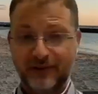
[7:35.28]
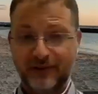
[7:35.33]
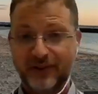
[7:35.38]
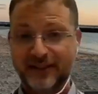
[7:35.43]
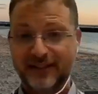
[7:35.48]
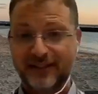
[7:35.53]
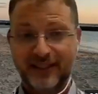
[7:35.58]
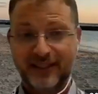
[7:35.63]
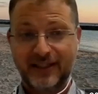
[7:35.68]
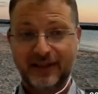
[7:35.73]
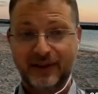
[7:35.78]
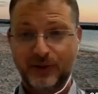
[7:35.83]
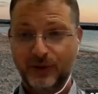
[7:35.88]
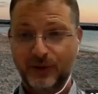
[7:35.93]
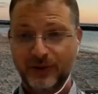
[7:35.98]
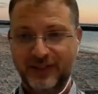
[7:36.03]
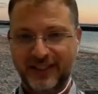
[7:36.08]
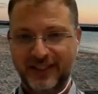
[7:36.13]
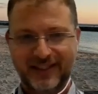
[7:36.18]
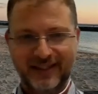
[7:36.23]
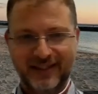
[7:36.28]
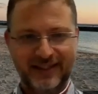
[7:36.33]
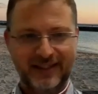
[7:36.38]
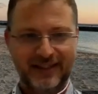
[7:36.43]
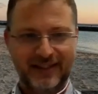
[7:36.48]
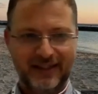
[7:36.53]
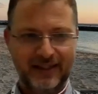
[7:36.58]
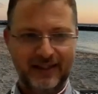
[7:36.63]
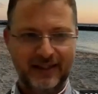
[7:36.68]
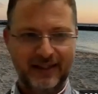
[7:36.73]
we're still using
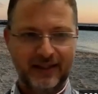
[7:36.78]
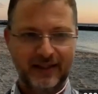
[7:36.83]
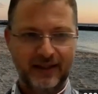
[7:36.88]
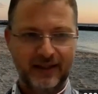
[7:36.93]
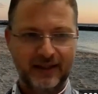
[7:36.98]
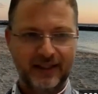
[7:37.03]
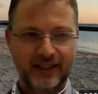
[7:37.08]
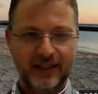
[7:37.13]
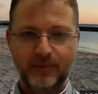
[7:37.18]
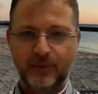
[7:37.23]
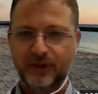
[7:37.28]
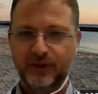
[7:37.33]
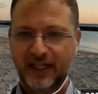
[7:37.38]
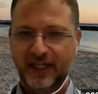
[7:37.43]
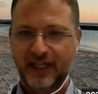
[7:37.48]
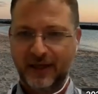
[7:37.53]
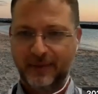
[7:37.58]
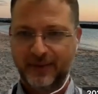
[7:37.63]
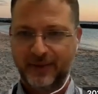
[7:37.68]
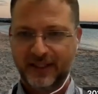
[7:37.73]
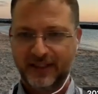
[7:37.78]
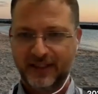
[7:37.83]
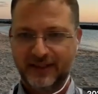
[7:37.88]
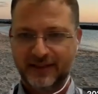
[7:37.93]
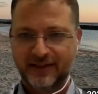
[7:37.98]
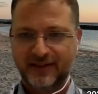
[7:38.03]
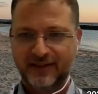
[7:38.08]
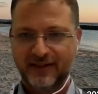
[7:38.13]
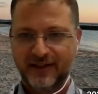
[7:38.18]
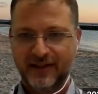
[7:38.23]

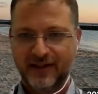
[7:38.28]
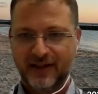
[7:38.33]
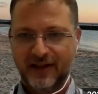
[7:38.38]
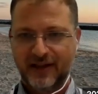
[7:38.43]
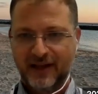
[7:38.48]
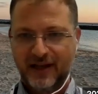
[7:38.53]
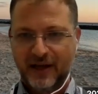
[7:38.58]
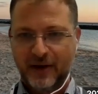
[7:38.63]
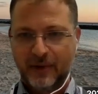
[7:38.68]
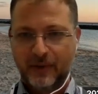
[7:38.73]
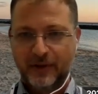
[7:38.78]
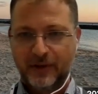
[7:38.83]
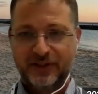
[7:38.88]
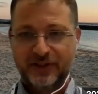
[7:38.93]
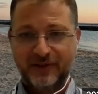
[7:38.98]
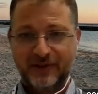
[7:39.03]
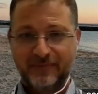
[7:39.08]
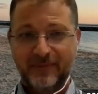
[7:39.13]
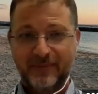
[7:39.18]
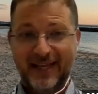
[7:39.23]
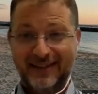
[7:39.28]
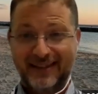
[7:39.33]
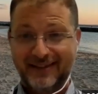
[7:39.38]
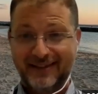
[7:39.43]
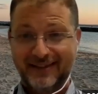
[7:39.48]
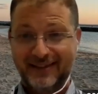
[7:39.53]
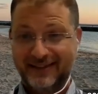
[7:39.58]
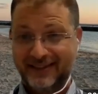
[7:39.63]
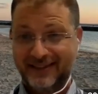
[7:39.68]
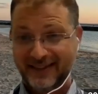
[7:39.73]
chemotherapies which are made
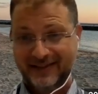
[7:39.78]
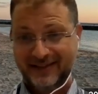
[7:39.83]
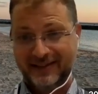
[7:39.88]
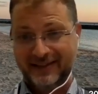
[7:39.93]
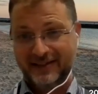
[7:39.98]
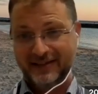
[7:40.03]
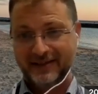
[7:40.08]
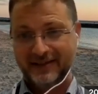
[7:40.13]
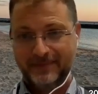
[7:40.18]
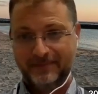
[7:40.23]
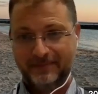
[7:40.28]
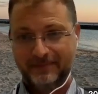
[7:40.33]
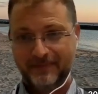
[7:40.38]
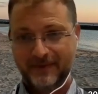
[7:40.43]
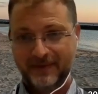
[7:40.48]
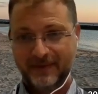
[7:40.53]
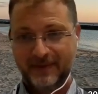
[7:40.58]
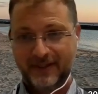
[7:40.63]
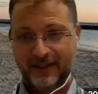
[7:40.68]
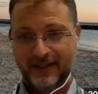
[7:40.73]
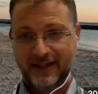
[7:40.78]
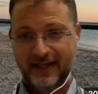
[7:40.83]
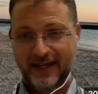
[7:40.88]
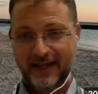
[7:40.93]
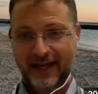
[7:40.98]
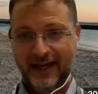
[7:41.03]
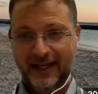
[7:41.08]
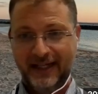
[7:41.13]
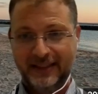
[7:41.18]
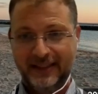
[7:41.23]
in the 60s.
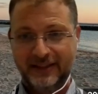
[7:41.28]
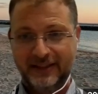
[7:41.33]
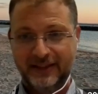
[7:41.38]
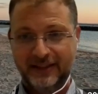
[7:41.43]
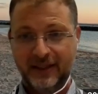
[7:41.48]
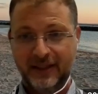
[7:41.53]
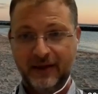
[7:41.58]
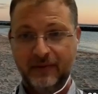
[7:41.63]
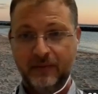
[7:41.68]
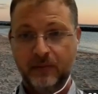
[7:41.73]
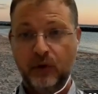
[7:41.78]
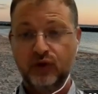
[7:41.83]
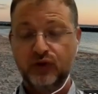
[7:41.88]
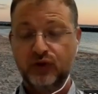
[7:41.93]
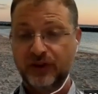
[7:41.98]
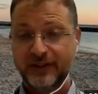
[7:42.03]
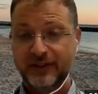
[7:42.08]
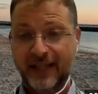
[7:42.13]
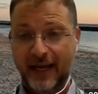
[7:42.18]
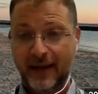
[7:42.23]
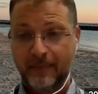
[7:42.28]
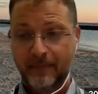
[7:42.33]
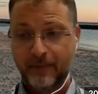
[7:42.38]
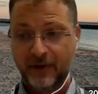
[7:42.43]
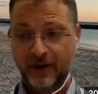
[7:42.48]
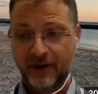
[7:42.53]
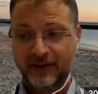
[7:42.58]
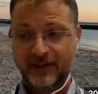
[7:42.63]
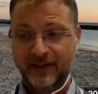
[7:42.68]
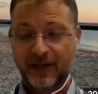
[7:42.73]
And most of
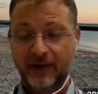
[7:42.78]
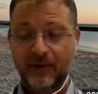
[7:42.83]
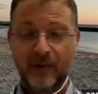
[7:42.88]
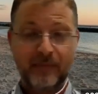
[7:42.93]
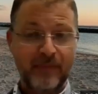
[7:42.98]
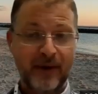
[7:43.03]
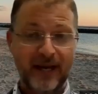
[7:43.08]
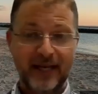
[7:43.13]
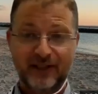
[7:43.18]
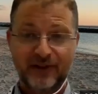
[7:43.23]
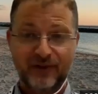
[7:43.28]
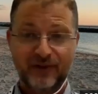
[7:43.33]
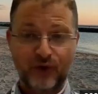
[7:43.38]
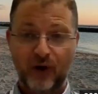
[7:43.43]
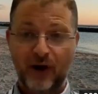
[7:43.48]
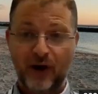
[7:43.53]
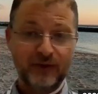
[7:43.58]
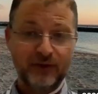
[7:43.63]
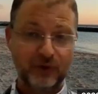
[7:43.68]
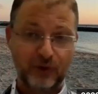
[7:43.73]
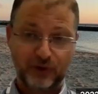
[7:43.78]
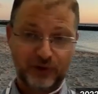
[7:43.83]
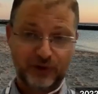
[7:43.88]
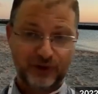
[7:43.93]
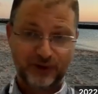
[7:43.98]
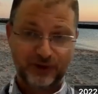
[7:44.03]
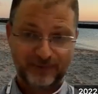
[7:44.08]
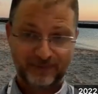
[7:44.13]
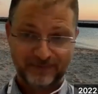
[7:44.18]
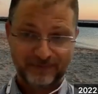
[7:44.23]
them, they were made for
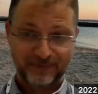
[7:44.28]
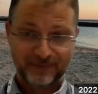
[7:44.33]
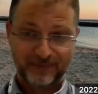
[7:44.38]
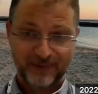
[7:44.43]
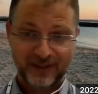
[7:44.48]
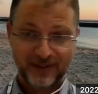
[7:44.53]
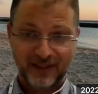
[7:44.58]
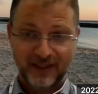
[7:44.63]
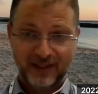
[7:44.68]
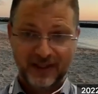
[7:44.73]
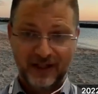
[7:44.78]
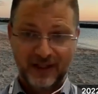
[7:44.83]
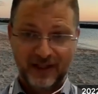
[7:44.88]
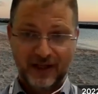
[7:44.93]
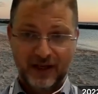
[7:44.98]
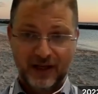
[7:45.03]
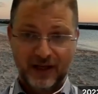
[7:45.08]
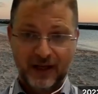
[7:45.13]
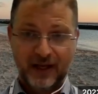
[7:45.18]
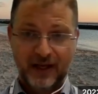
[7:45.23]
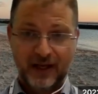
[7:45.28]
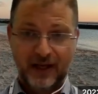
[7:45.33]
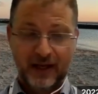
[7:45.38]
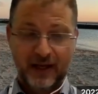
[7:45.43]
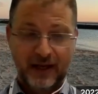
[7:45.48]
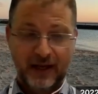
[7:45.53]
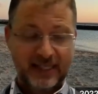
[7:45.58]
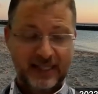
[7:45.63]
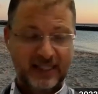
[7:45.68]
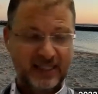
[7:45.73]
adults.
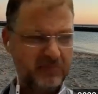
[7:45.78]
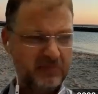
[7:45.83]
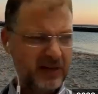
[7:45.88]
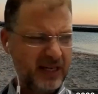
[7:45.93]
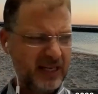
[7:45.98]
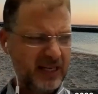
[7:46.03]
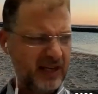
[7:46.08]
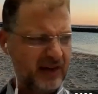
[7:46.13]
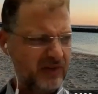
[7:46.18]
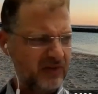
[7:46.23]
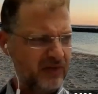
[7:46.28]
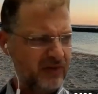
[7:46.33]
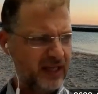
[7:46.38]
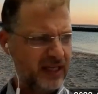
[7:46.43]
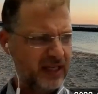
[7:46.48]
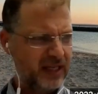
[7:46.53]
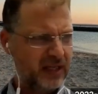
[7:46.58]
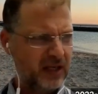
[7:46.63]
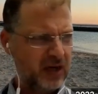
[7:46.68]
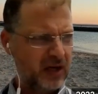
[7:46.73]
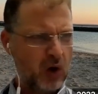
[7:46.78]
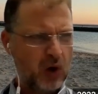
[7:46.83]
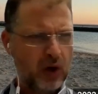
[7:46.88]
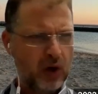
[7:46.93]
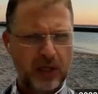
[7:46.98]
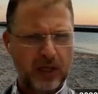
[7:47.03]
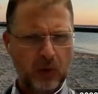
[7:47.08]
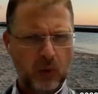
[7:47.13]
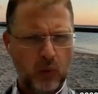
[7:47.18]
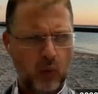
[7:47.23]
It's been, I think,
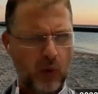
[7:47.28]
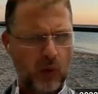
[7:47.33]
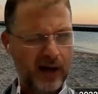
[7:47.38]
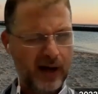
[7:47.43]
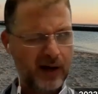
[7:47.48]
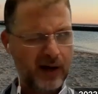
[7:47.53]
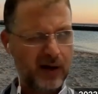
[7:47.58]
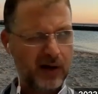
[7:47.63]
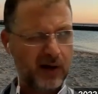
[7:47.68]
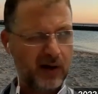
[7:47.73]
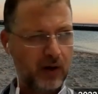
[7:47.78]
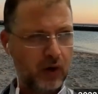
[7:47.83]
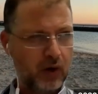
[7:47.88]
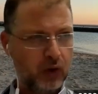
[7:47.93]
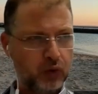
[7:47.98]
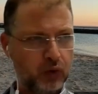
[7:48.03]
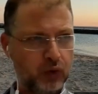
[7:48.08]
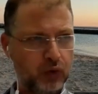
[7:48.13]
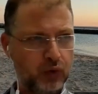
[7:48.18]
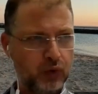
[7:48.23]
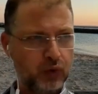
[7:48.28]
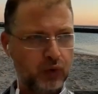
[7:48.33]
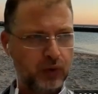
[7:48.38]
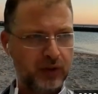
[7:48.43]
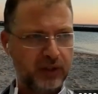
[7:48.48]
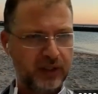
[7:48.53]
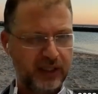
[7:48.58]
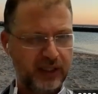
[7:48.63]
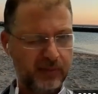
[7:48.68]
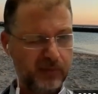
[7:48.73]
only 1 or 2
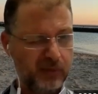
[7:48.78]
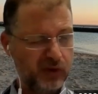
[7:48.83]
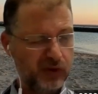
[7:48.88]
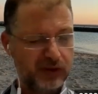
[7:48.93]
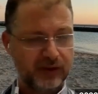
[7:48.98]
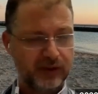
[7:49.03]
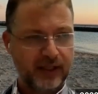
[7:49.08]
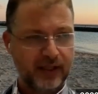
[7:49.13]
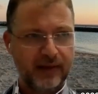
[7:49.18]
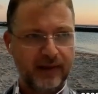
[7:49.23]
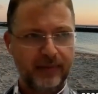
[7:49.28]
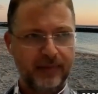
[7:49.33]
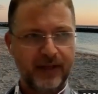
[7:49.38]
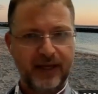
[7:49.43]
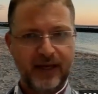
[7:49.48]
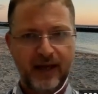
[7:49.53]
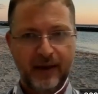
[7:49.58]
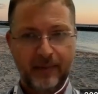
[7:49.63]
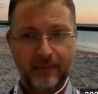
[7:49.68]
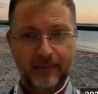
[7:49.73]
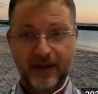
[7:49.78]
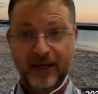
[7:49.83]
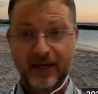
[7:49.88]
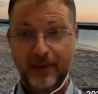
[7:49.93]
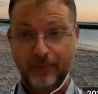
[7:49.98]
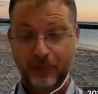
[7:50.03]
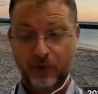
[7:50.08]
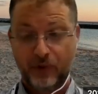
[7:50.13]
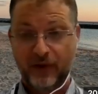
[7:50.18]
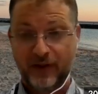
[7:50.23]
chemotherapy have been
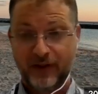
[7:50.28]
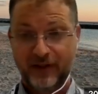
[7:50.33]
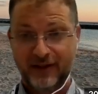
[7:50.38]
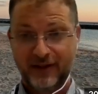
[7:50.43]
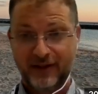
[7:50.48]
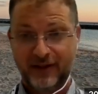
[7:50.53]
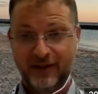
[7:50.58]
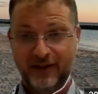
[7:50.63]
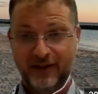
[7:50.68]
approved